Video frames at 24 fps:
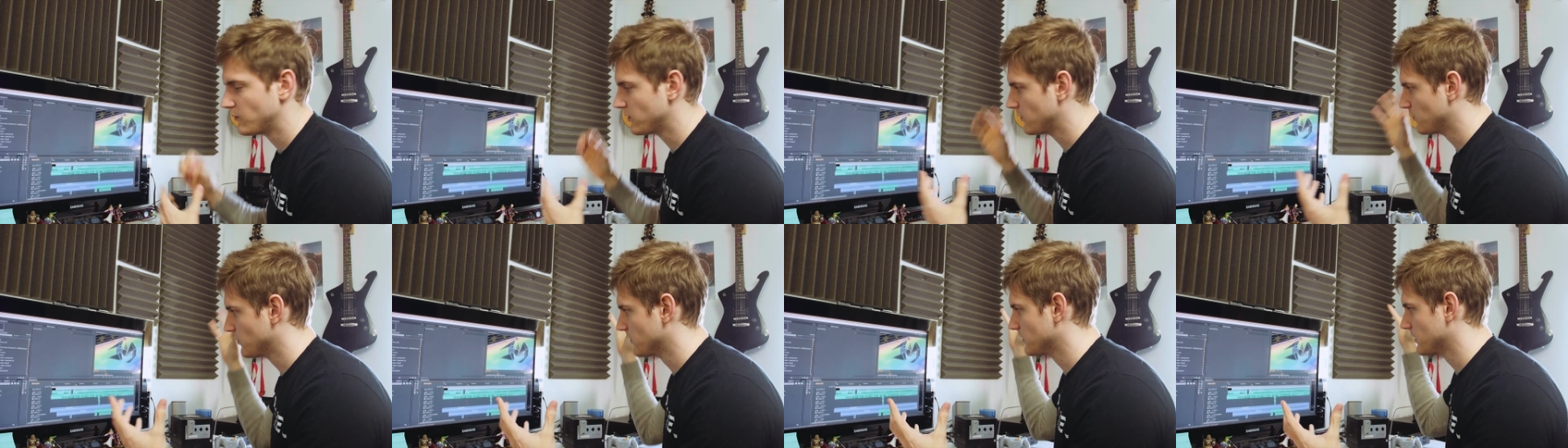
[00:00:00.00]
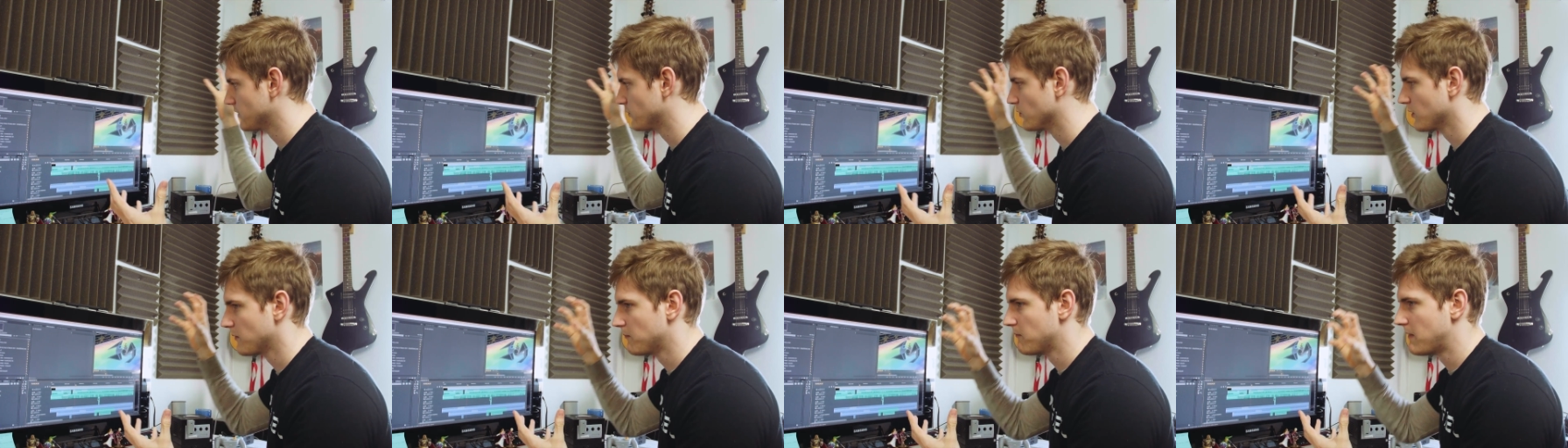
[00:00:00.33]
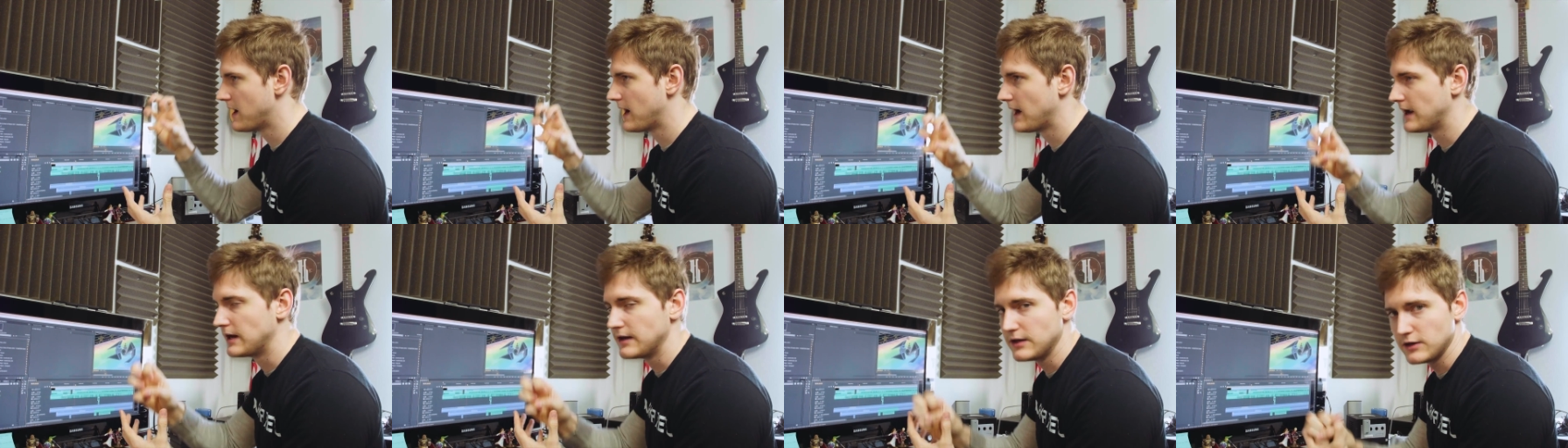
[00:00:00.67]
We really
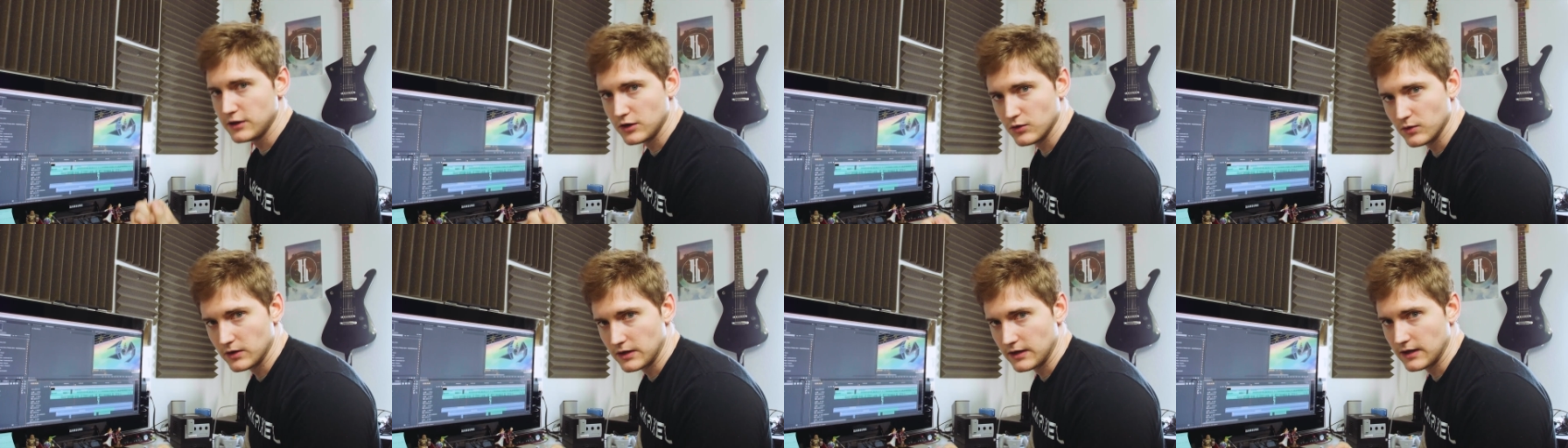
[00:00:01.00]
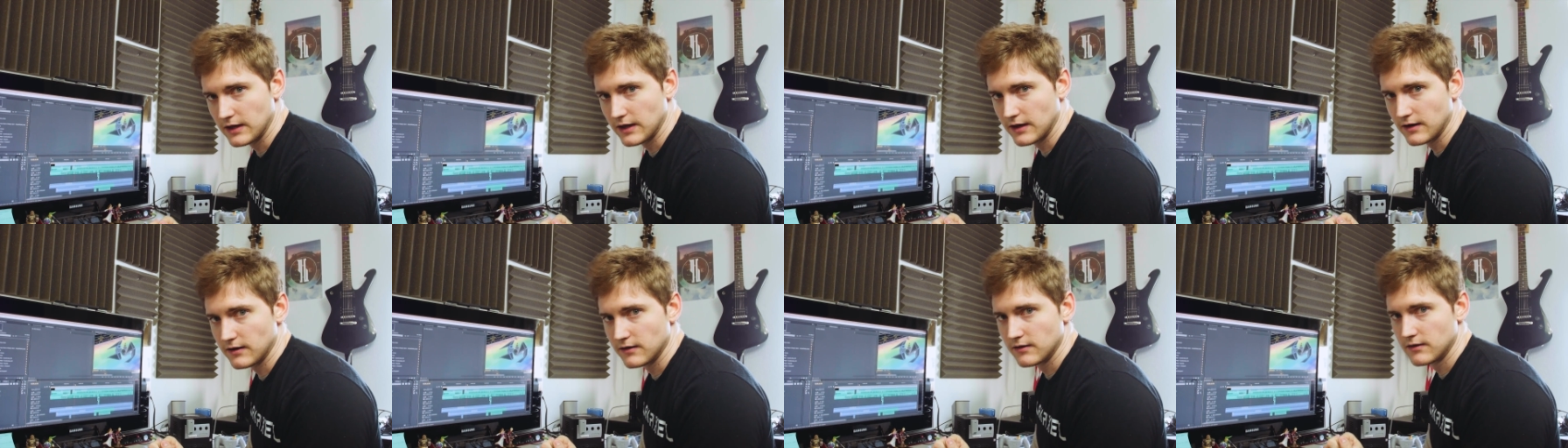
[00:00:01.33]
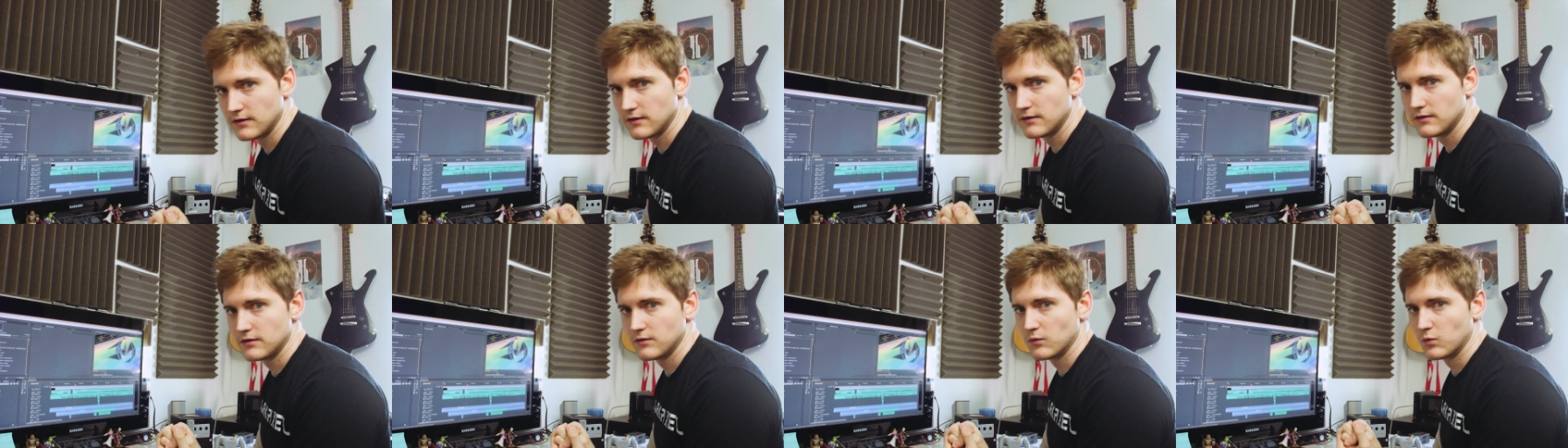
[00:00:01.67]
remind you again
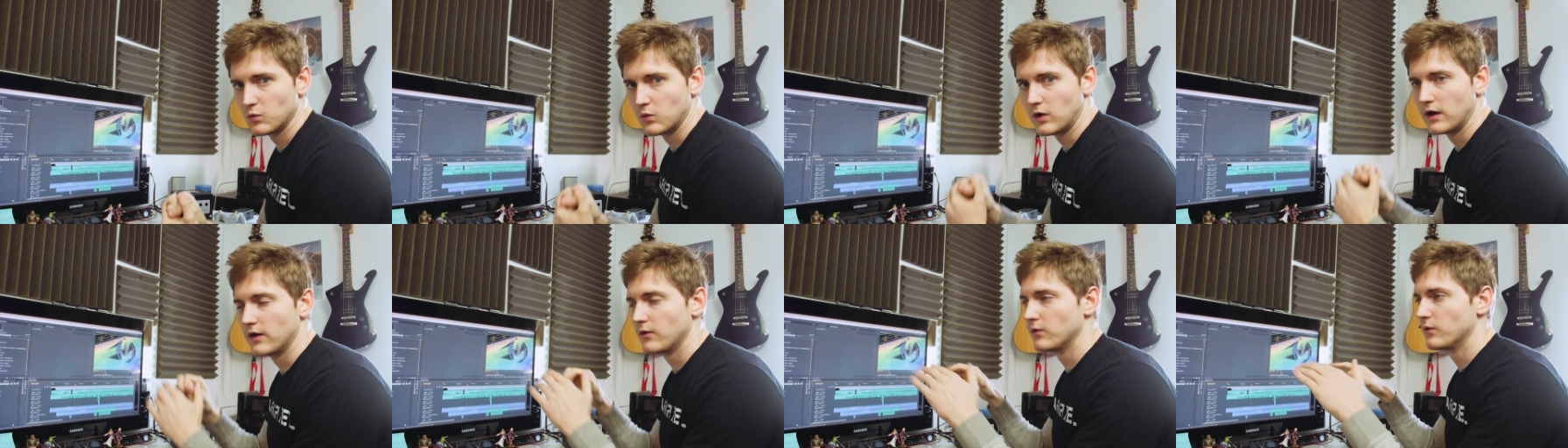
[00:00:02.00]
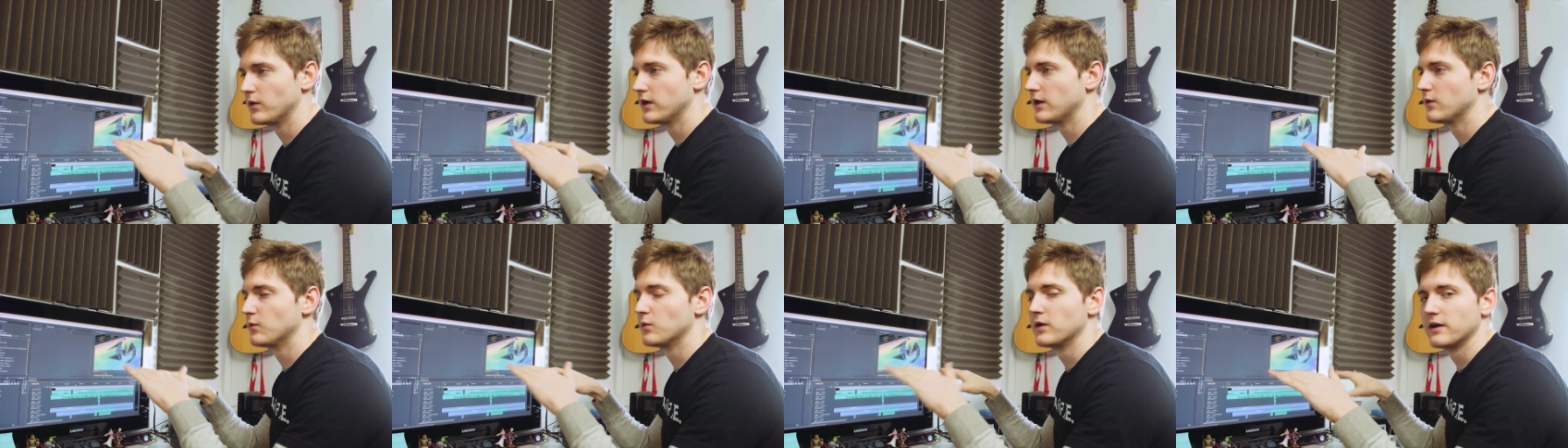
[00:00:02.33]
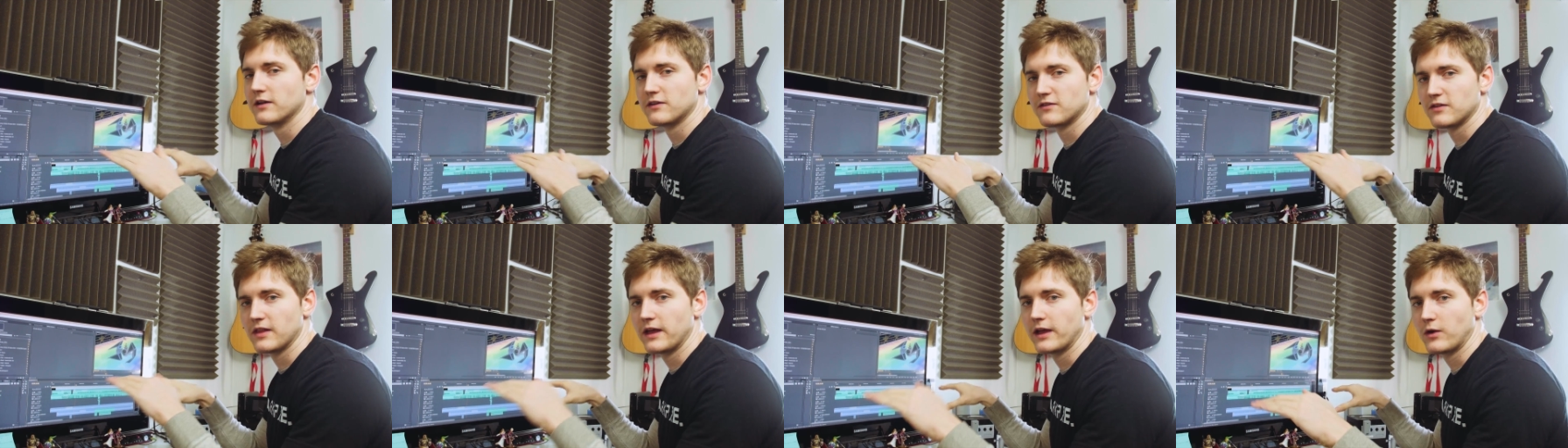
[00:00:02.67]
what
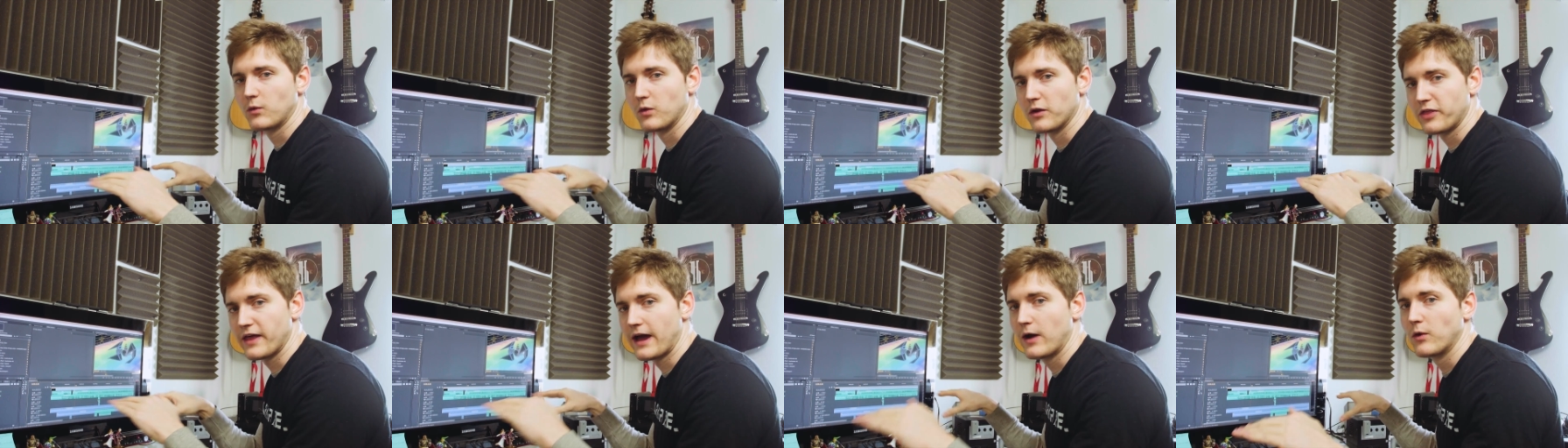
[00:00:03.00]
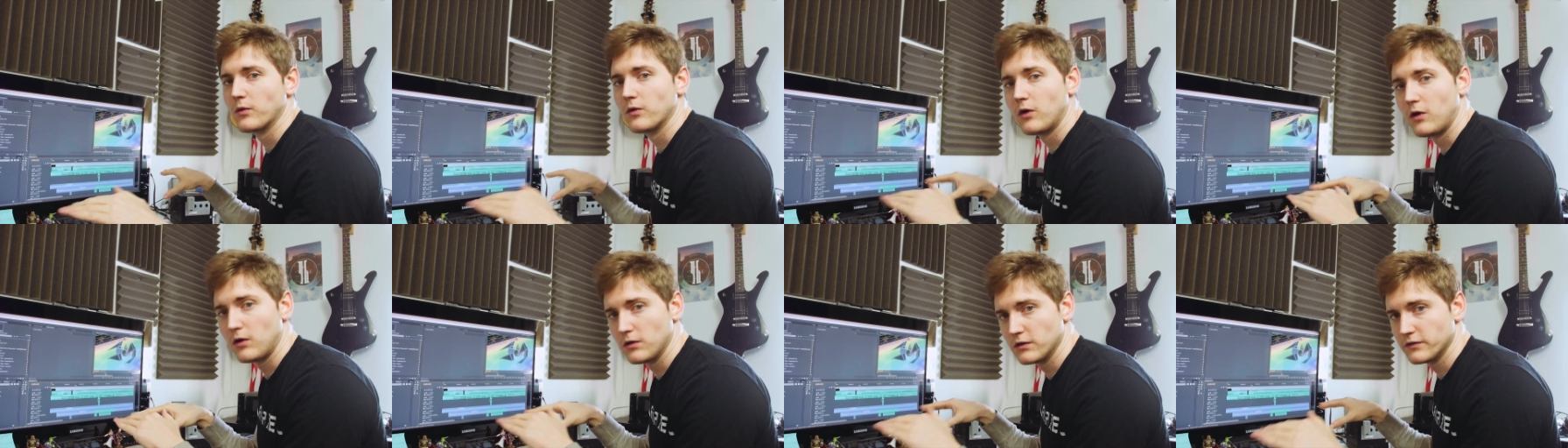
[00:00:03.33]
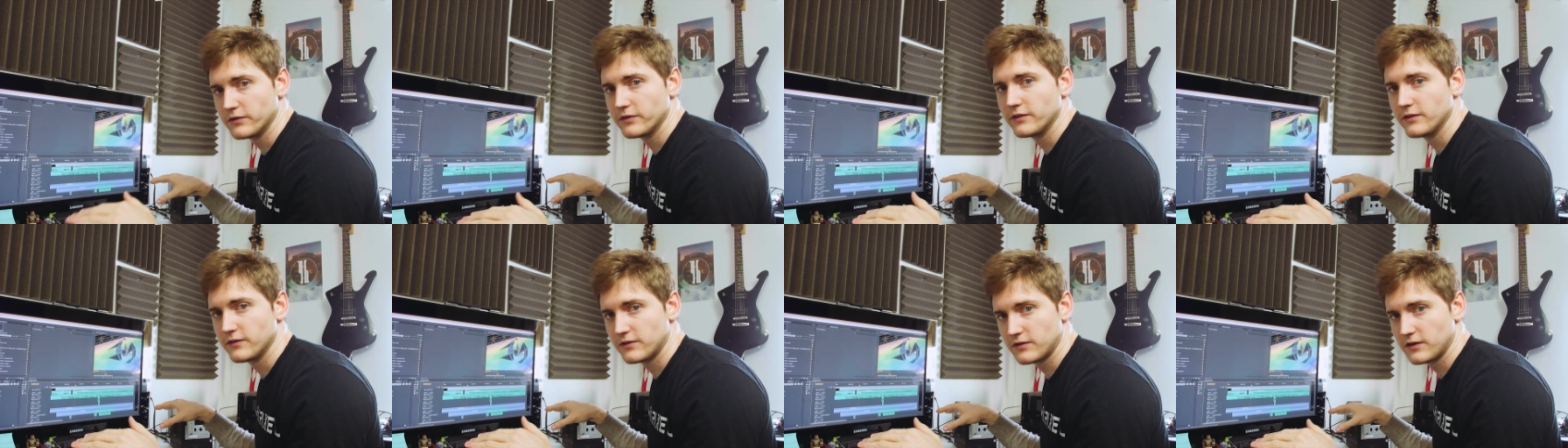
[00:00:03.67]
it's like without all
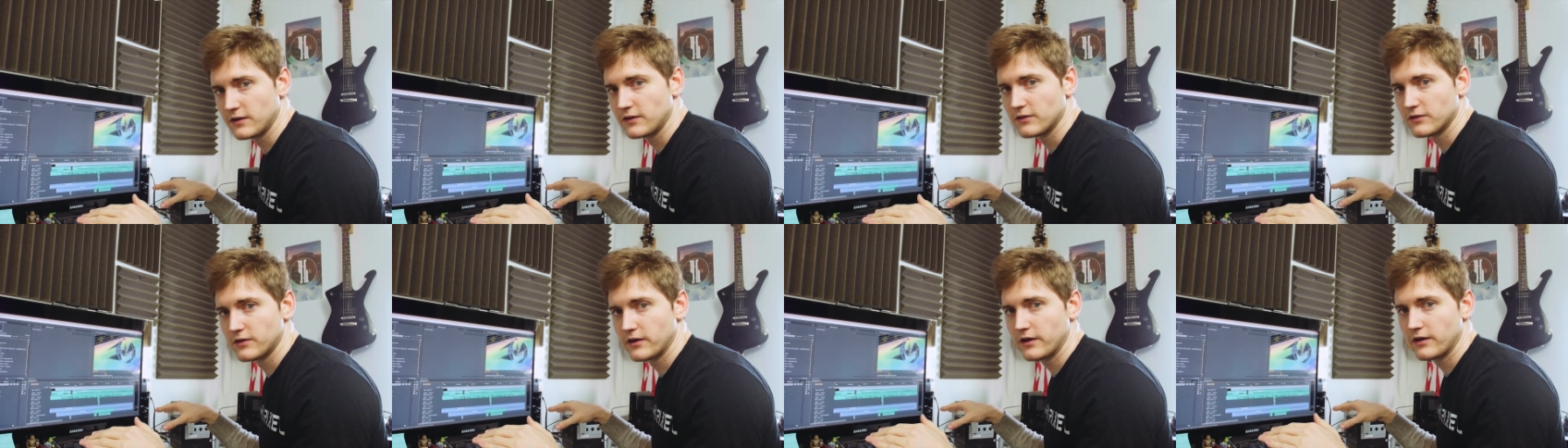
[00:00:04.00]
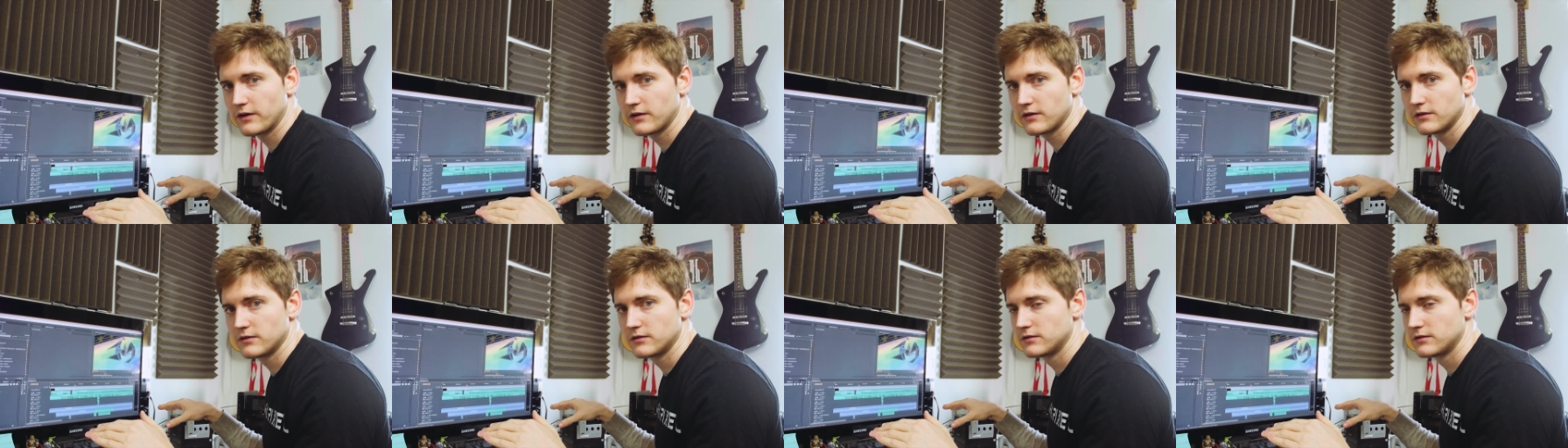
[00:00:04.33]
of these things there.